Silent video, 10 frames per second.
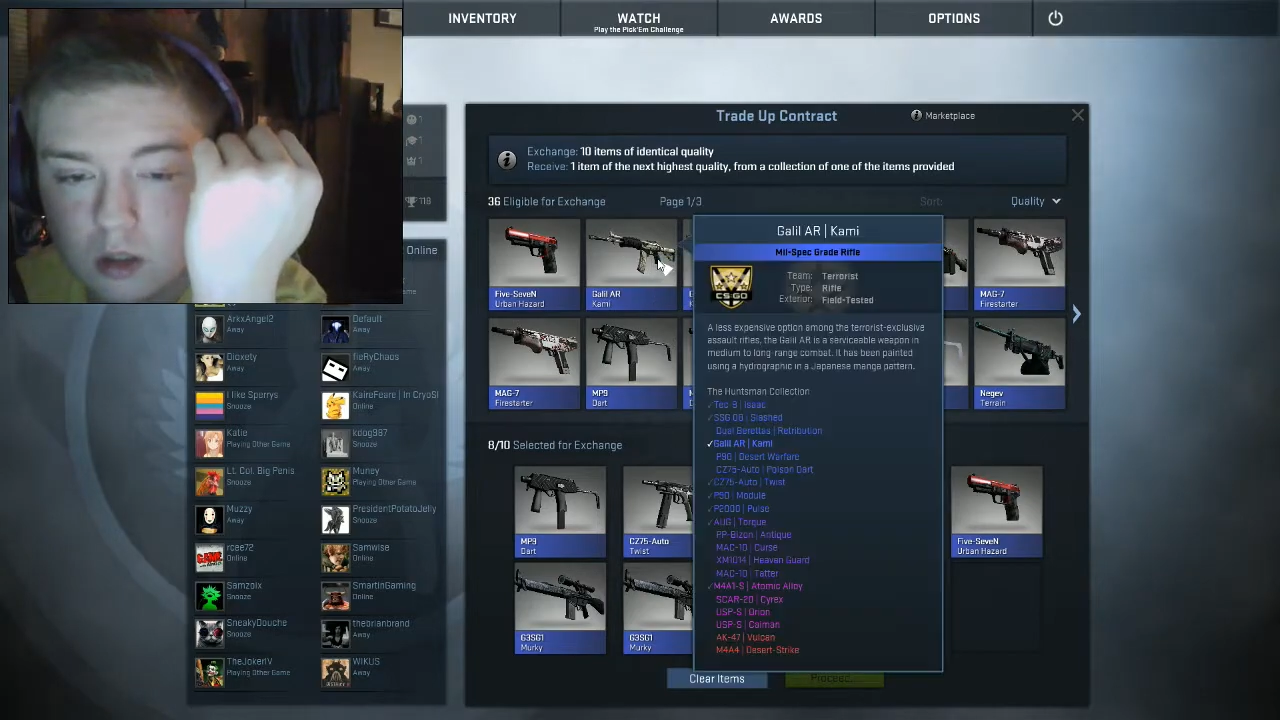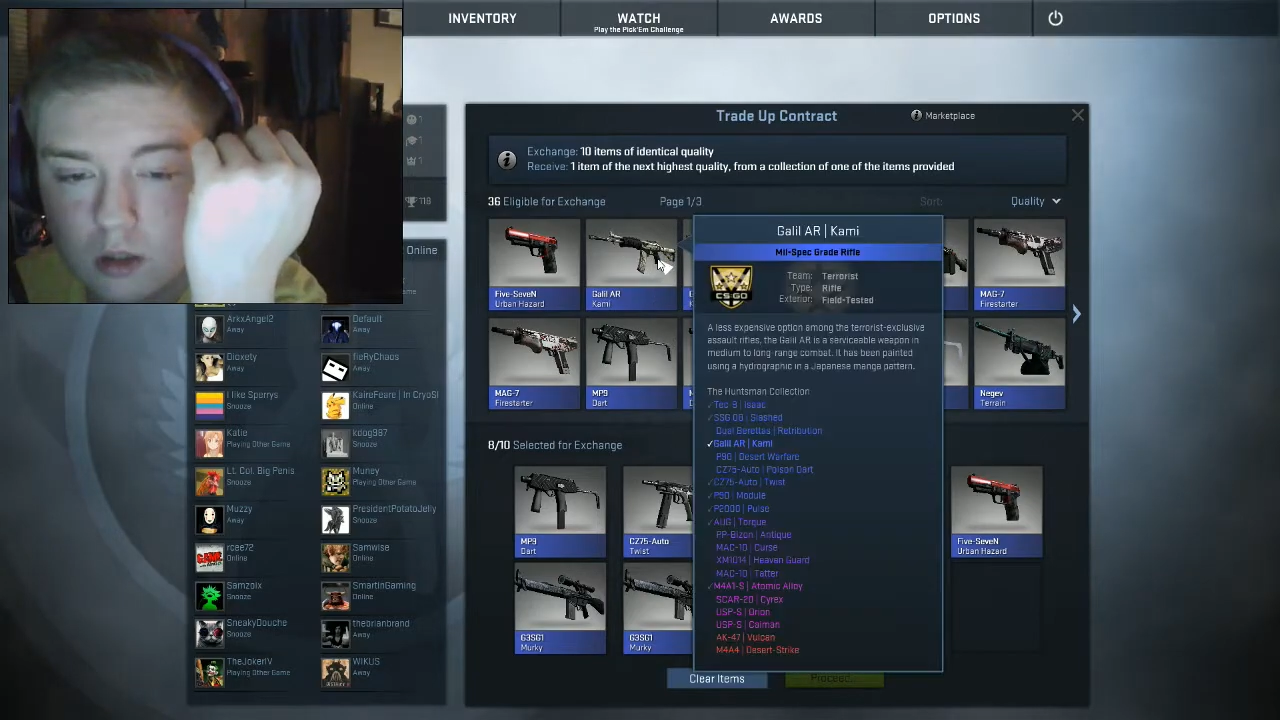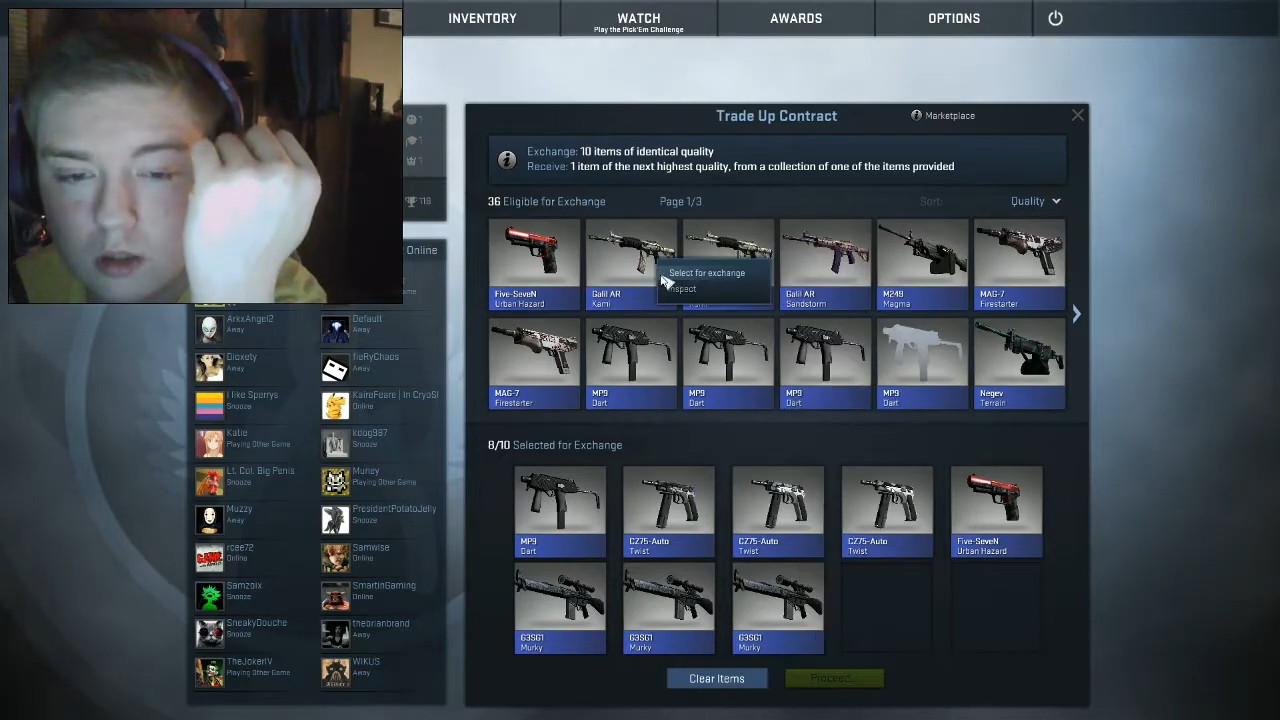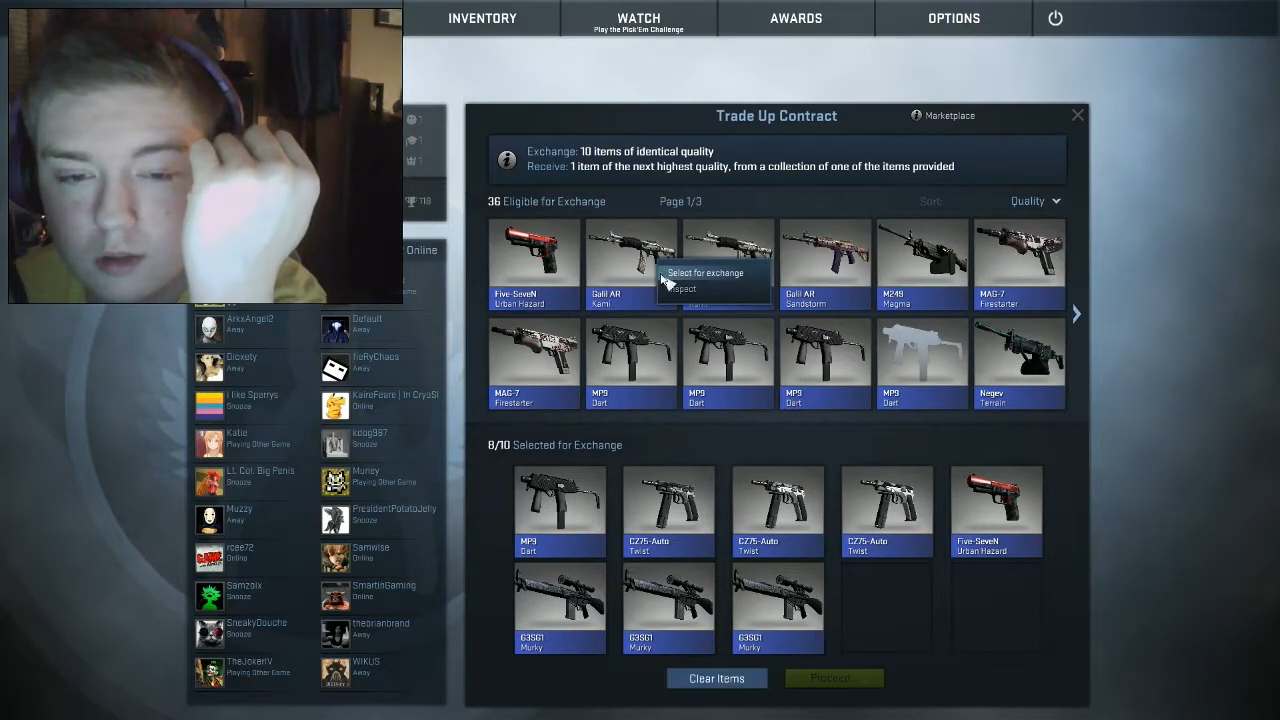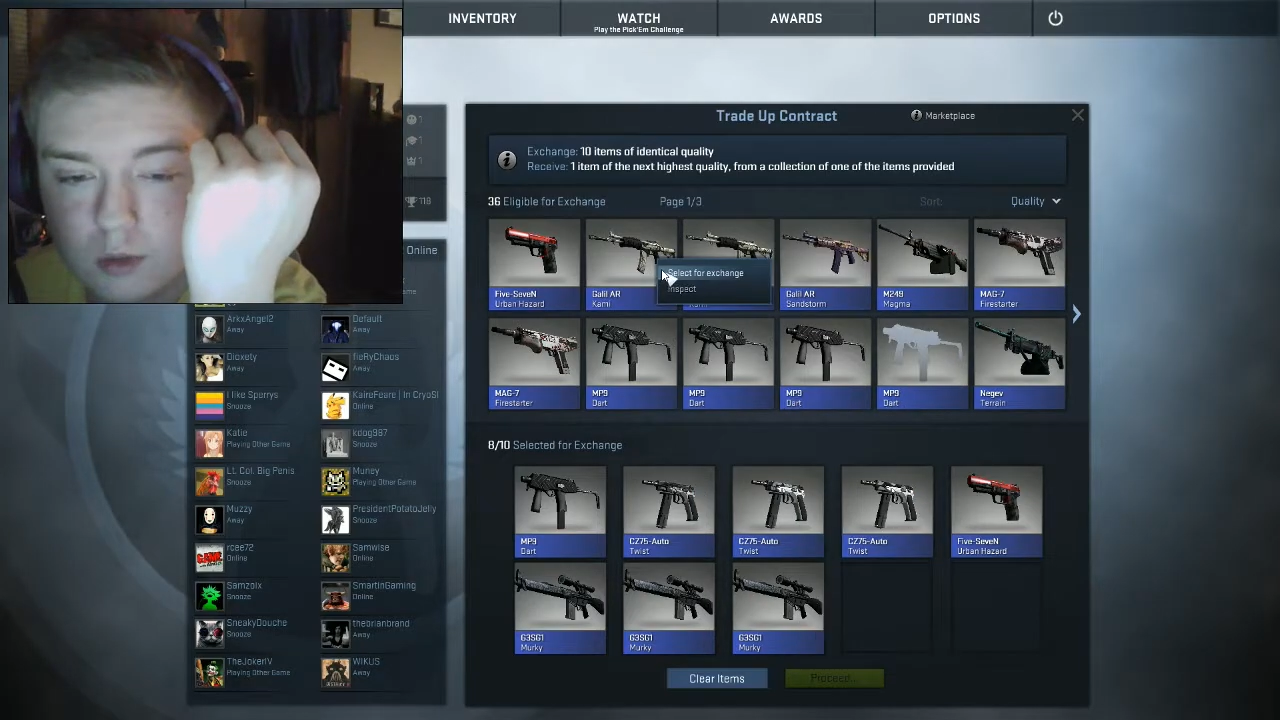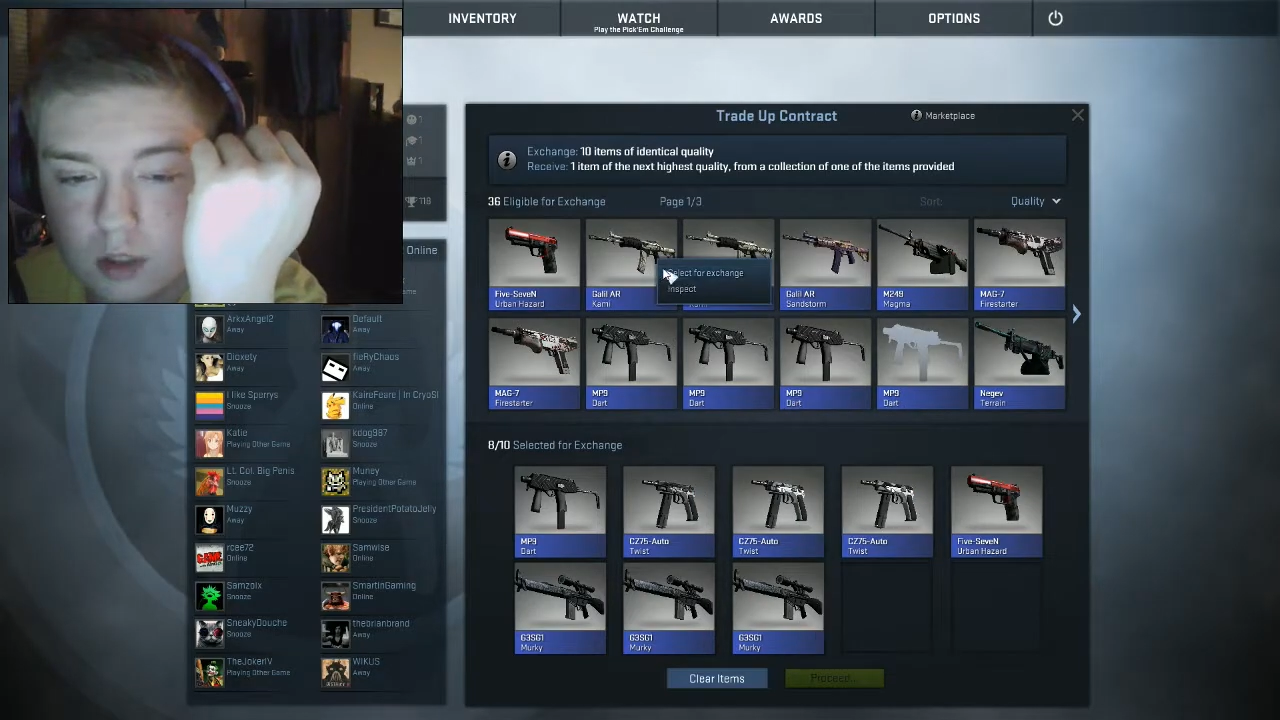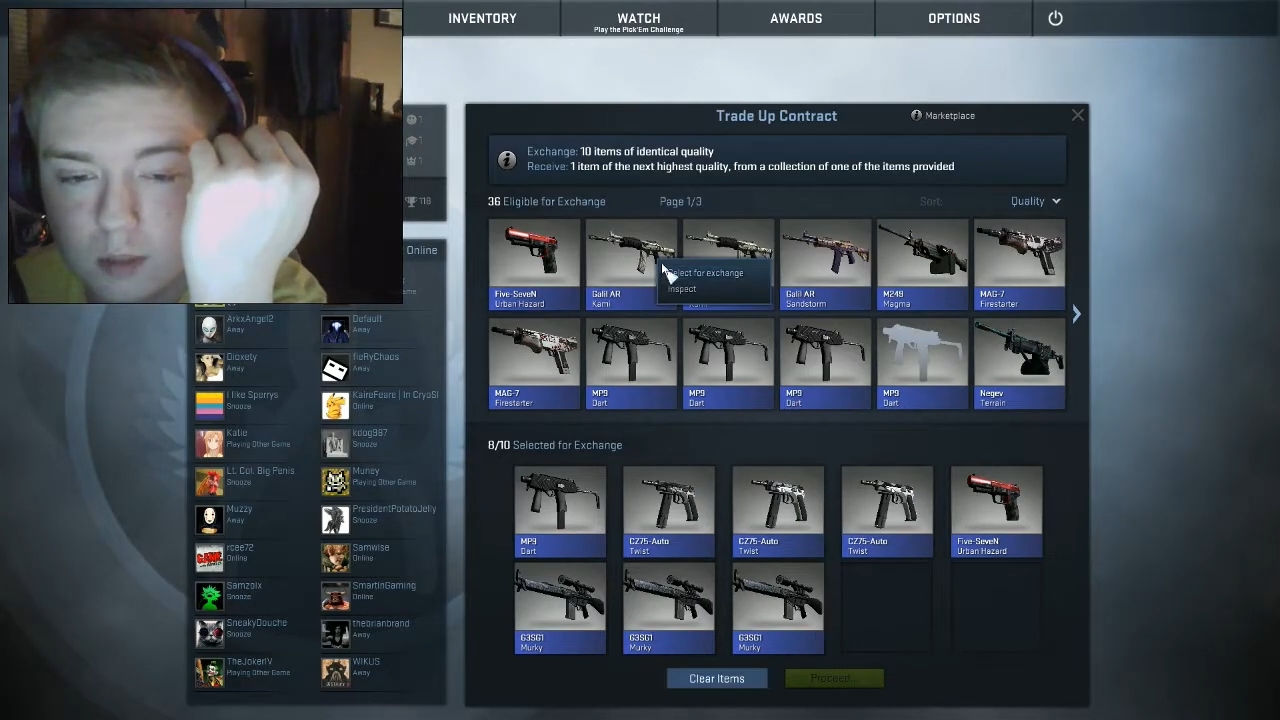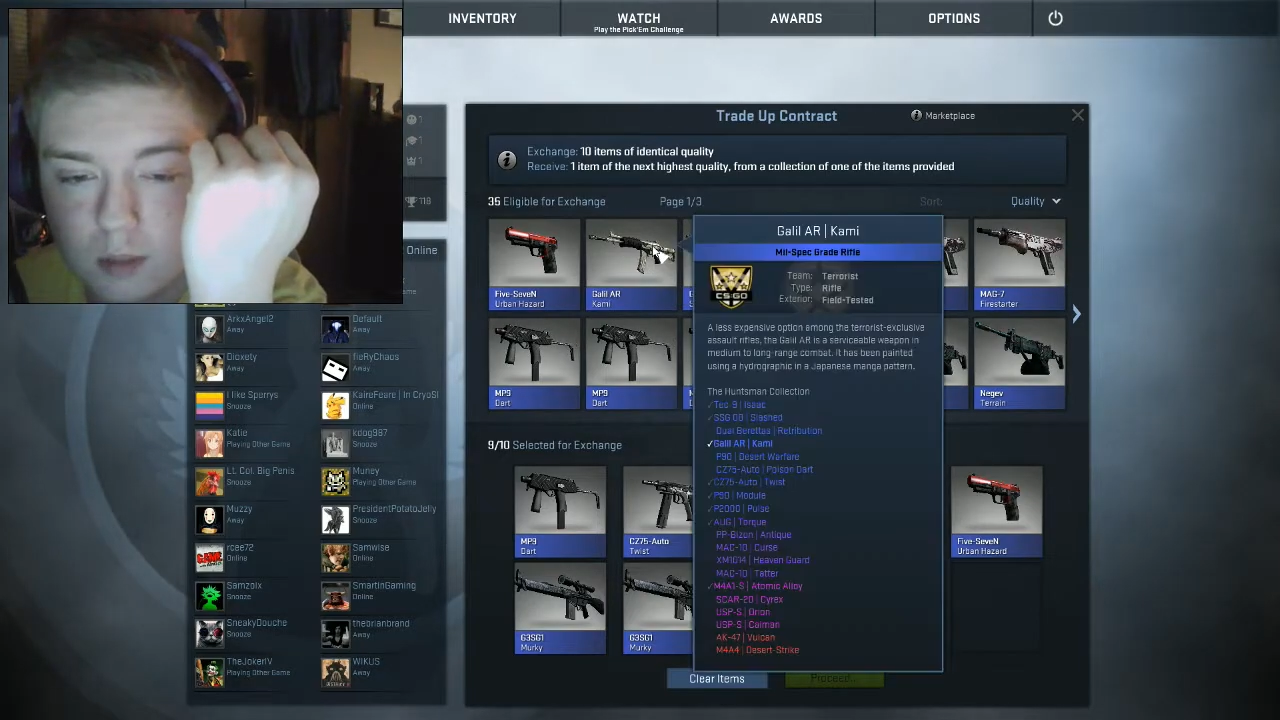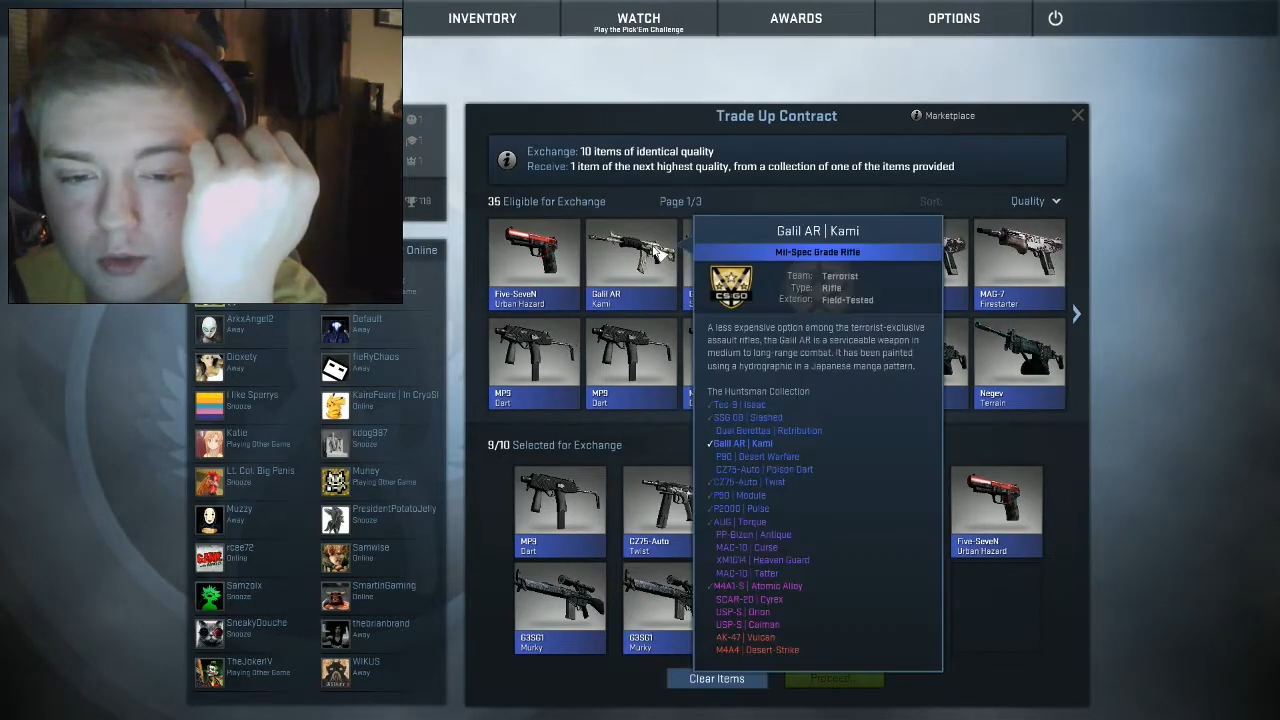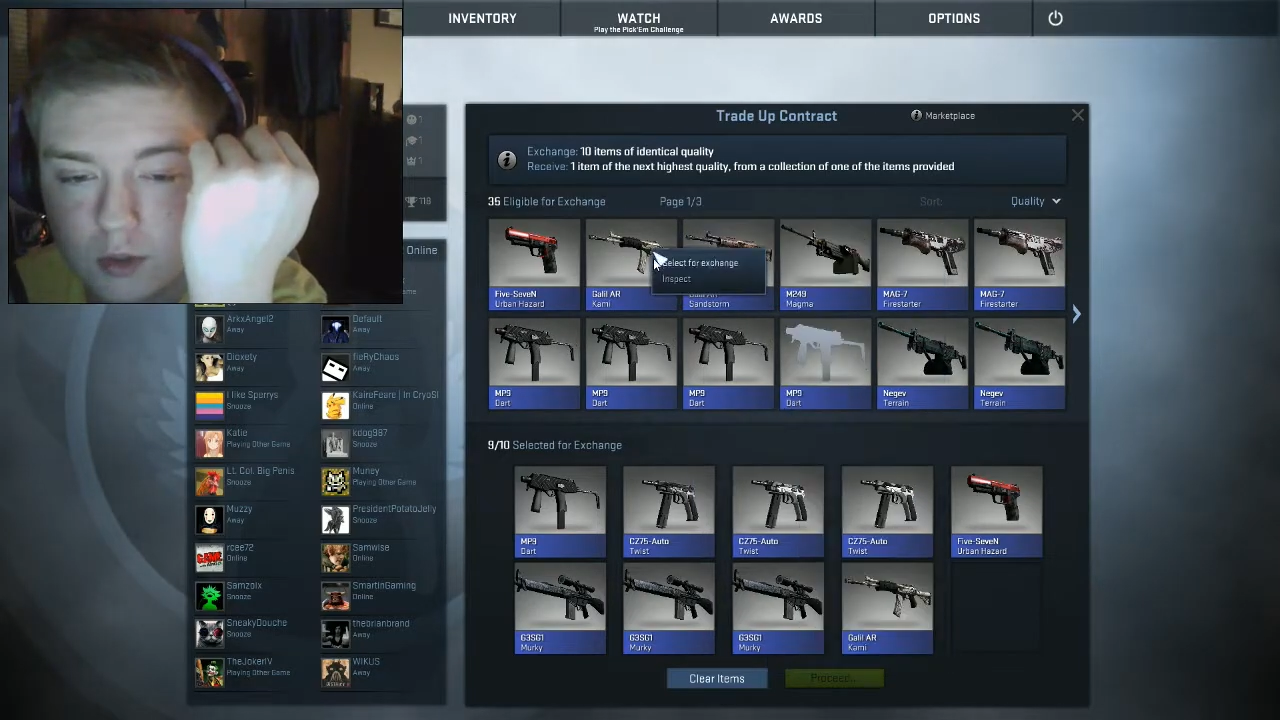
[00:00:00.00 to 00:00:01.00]
Don't care
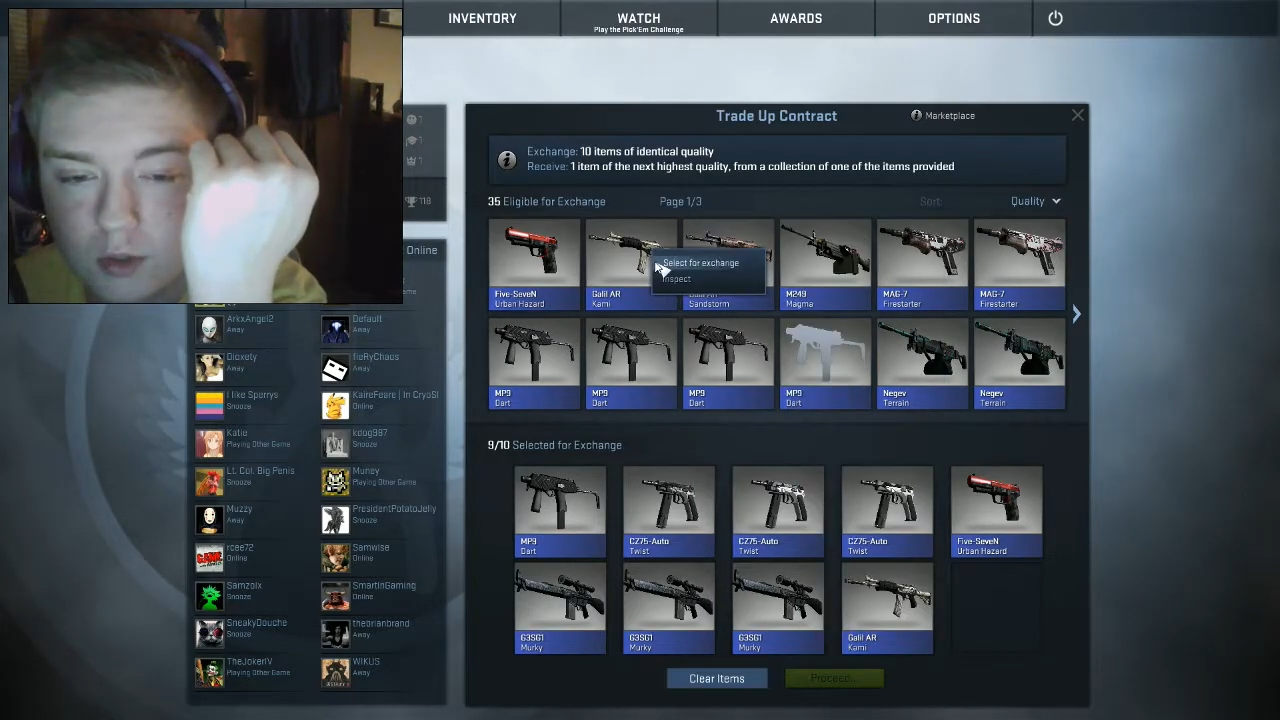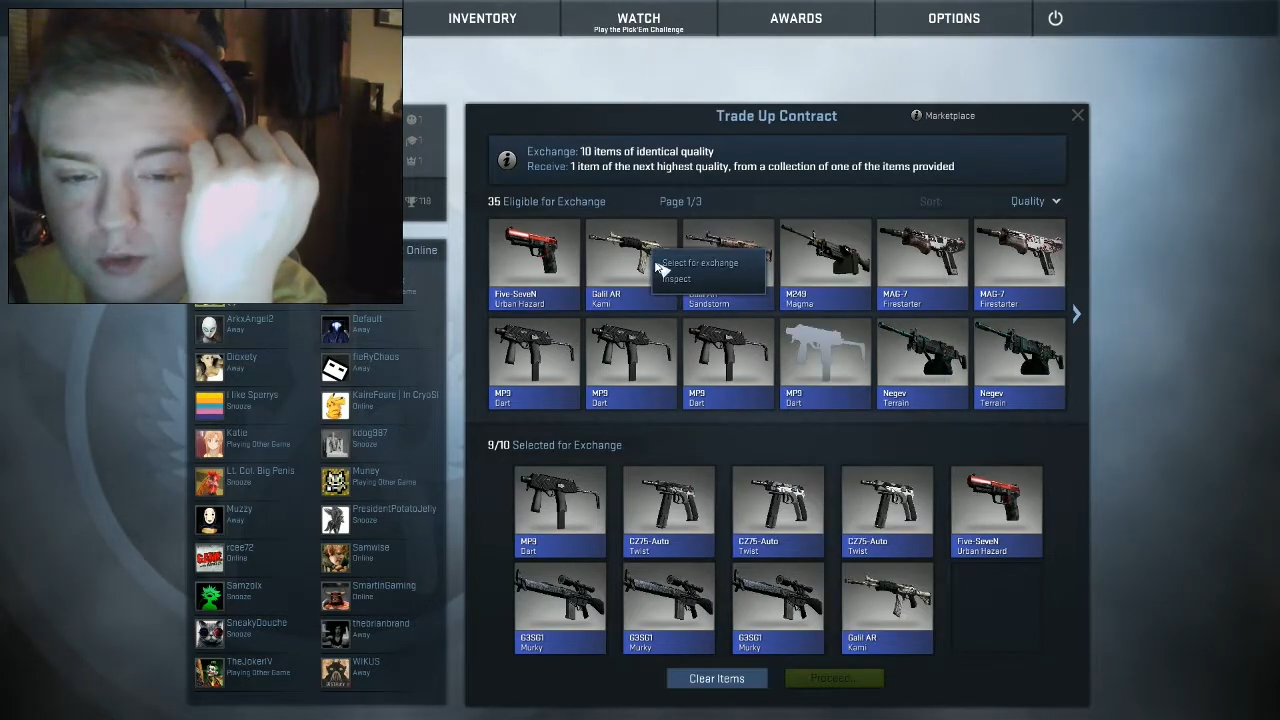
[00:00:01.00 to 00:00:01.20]
about those